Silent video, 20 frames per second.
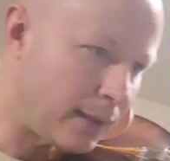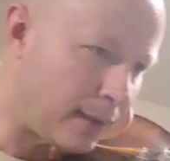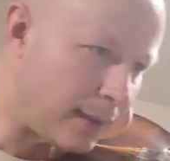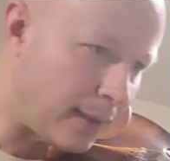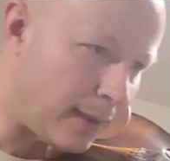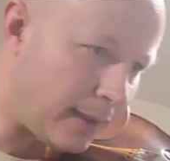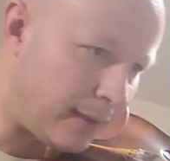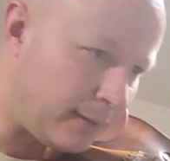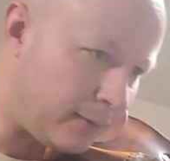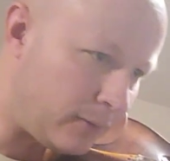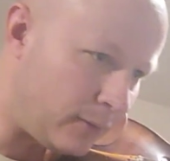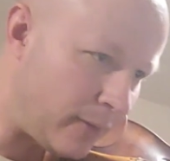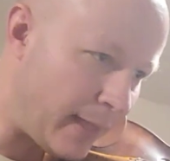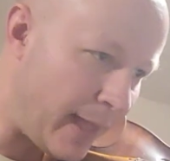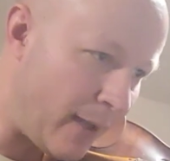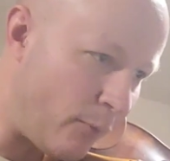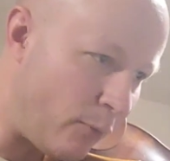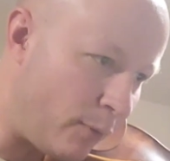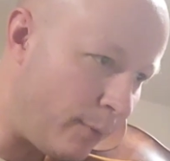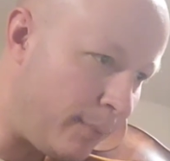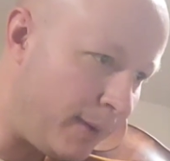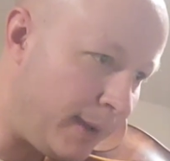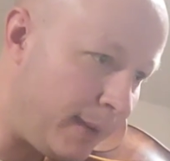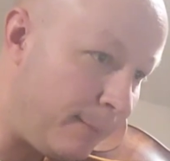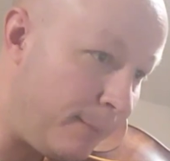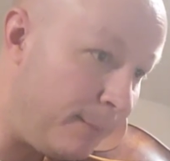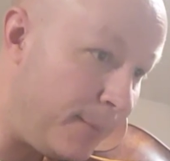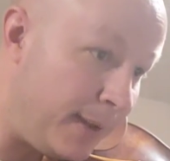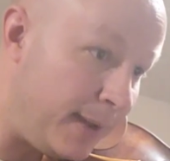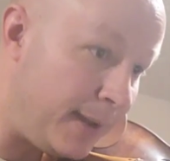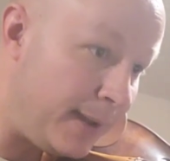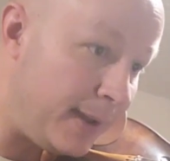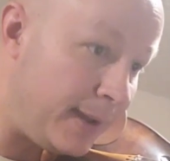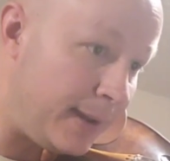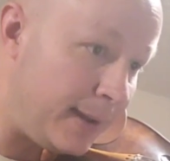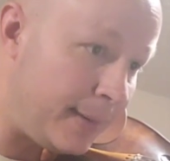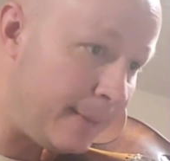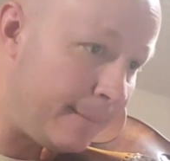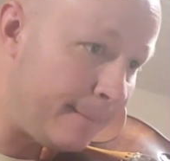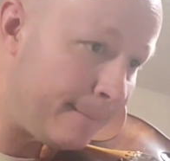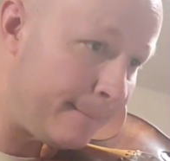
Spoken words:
Okay, so that will be B.